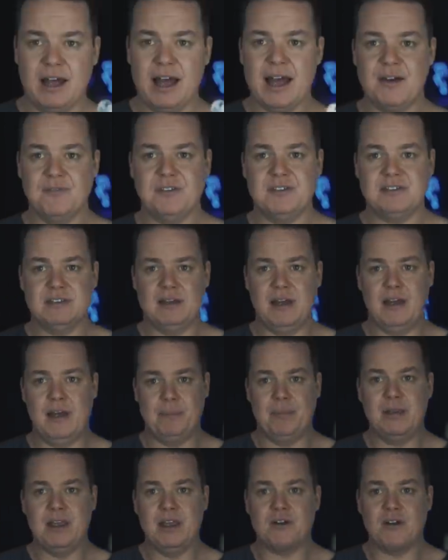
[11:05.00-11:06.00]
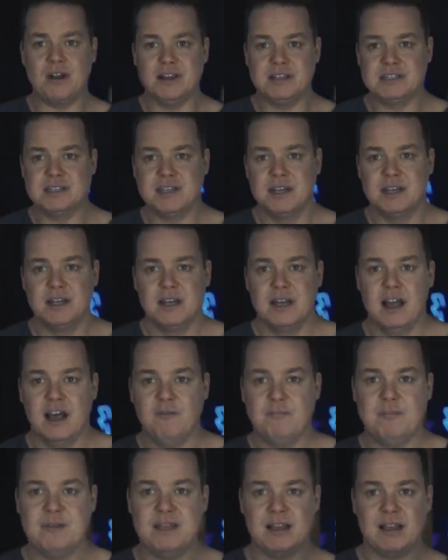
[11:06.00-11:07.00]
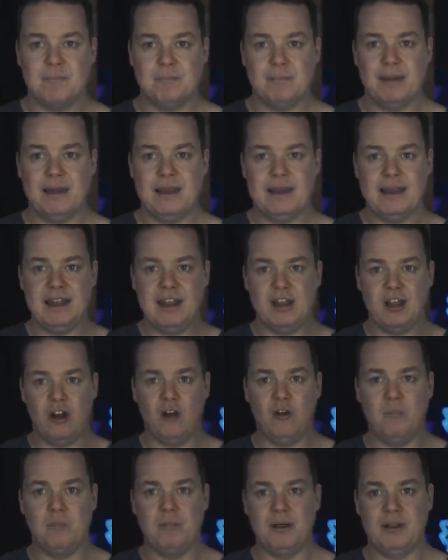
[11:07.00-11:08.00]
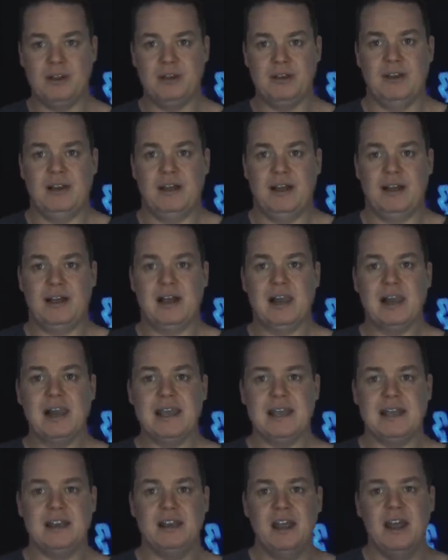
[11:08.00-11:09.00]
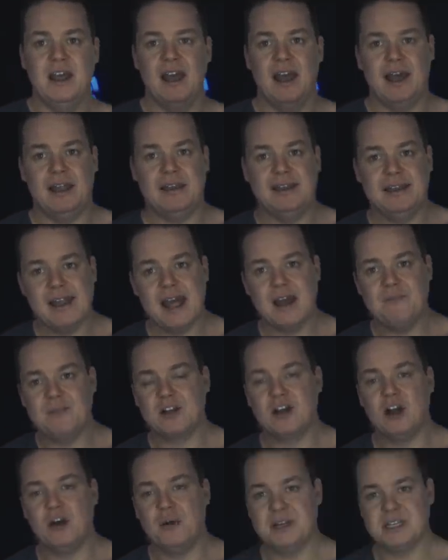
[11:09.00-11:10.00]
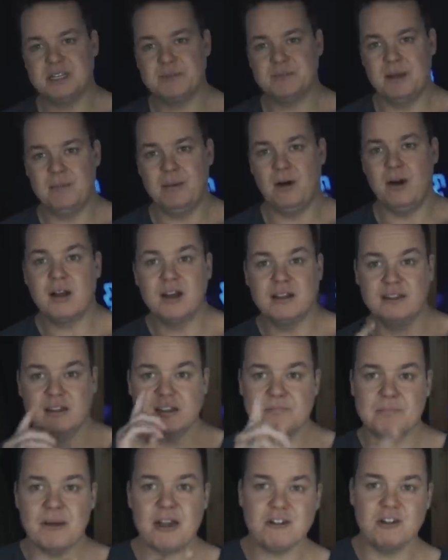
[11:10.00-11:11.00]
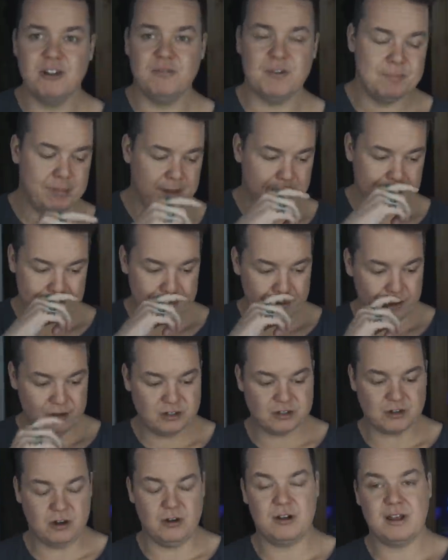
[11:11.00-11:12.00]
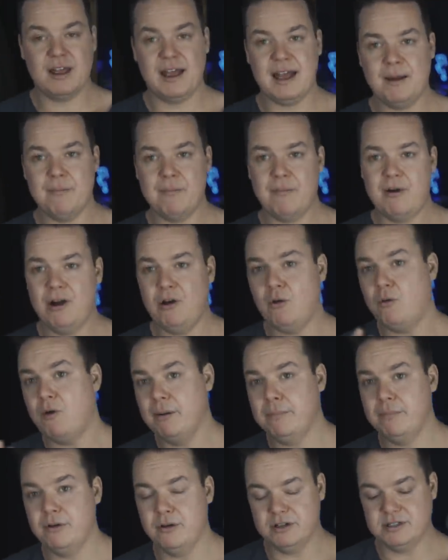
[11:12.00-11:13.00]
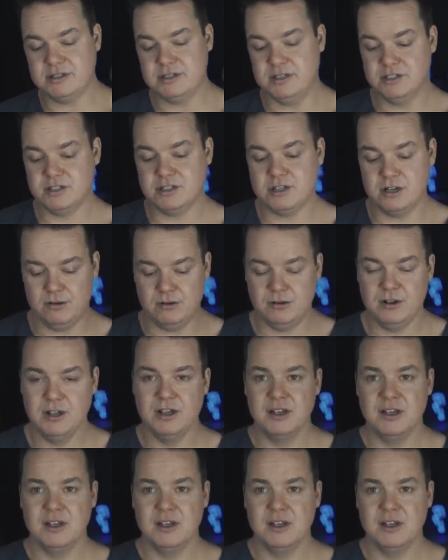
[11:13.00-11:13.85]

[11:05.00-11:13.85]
to have this appearance of being completely open and clean and never go into my pockets, especially if I'm being burnt on camera or in person. So